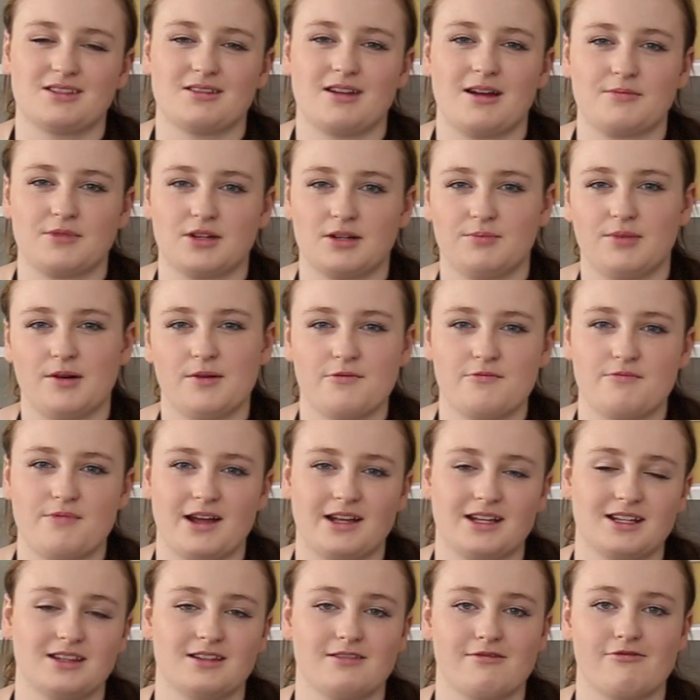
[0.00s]
So I'm going to pop it
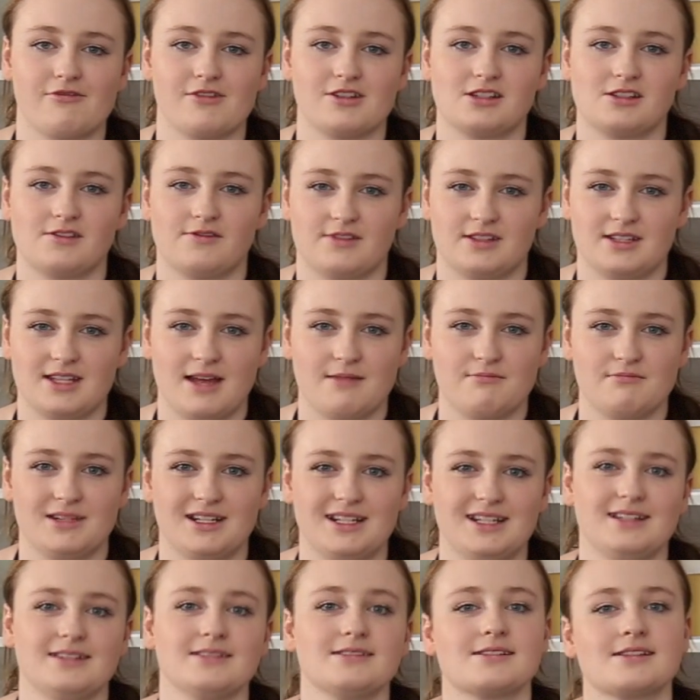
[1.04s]
back in the fridge for 10
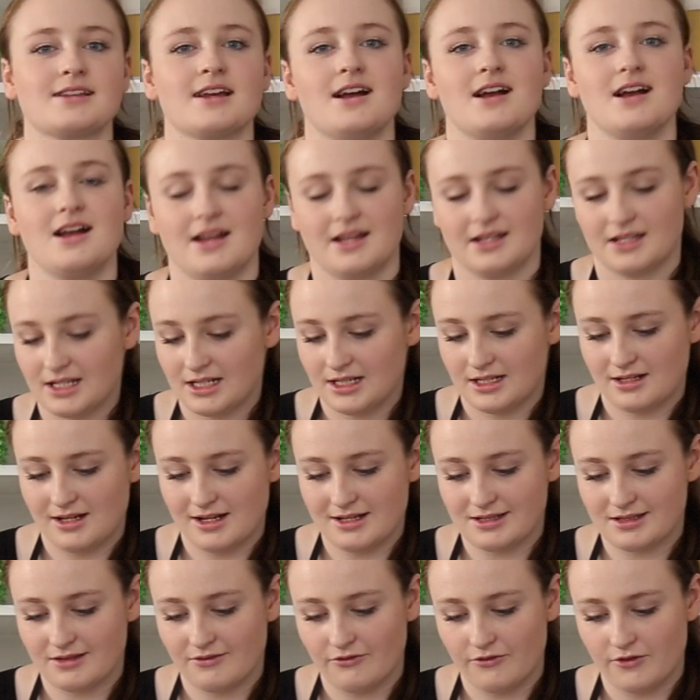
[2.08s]
minutes, get it
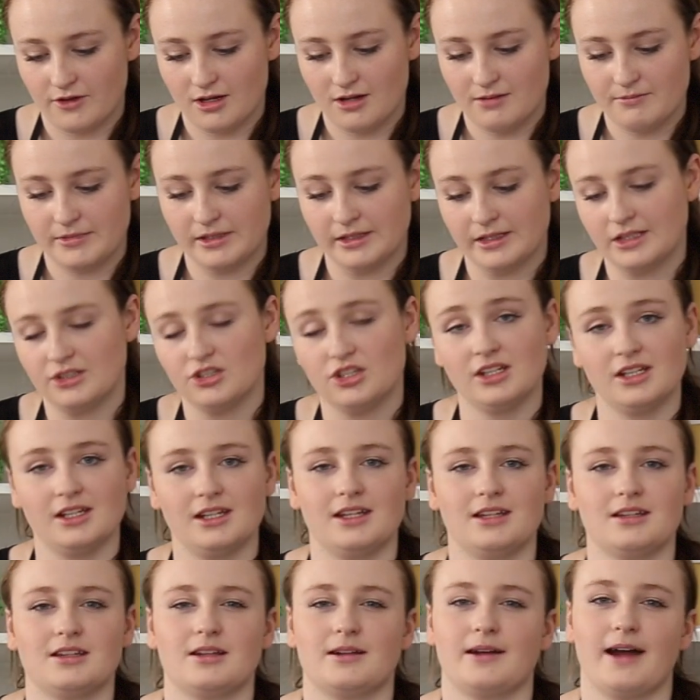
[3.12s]
nice and firm, and then you can
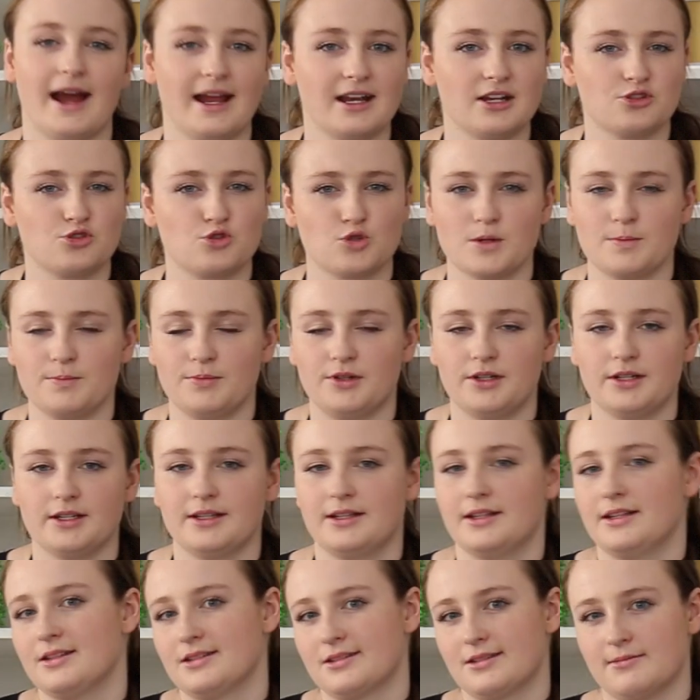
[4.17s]
either add a drip on
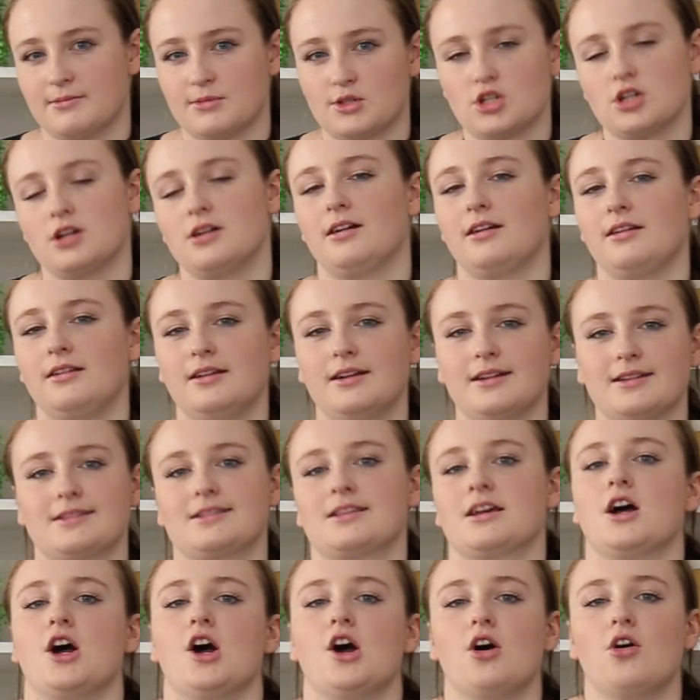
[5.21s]
it and some chocolates,